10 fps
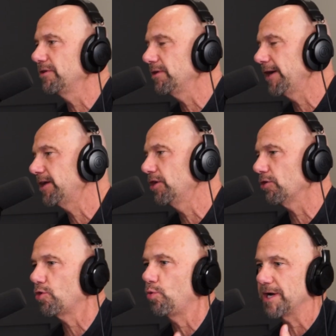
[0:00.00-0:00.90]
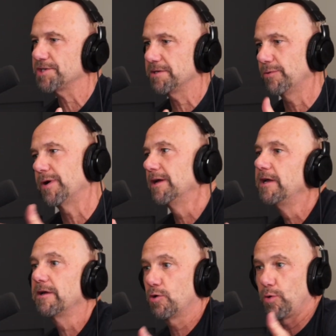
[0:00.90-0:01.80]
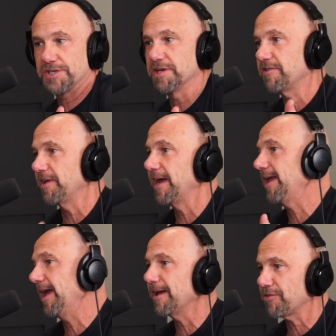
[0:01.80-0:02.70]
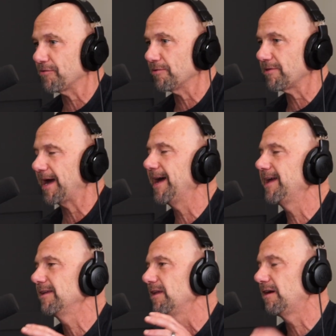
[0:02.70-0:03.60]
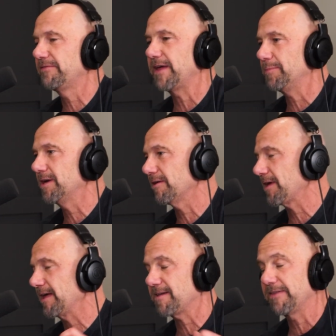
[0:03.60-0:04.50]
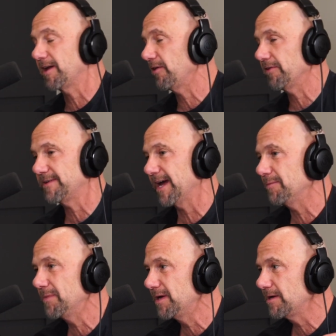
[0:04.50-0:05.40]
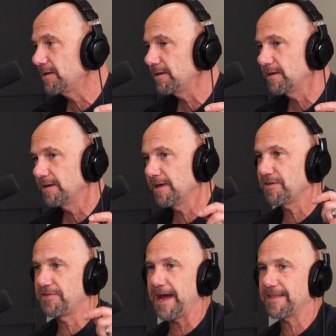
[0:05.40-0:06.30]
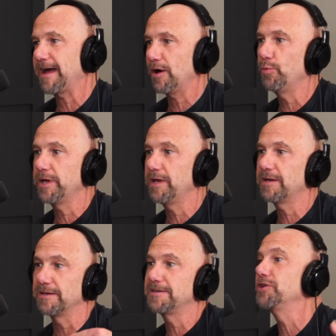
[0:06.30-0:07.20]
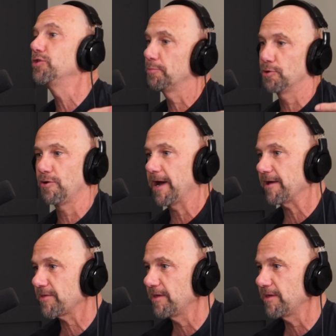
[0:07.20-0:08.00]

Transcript: to like your questions and not answers. Yeah. I love that because I say that all the time is that's how we continue to progress.